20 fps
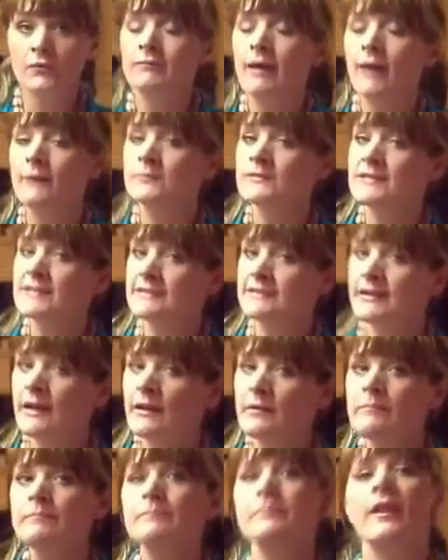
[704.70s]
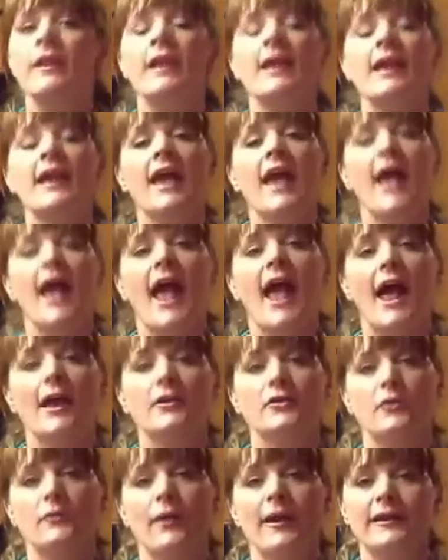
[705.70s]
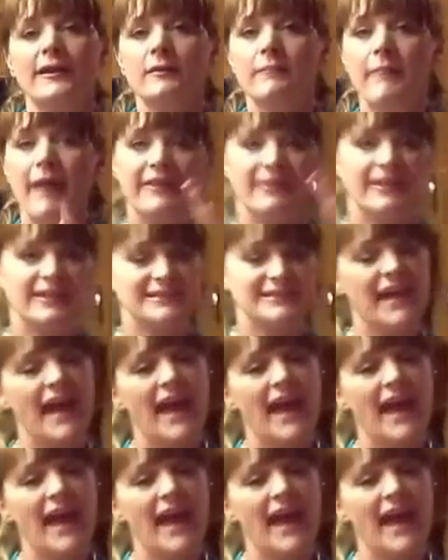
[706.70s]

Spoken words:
mop system and you're ready to buy this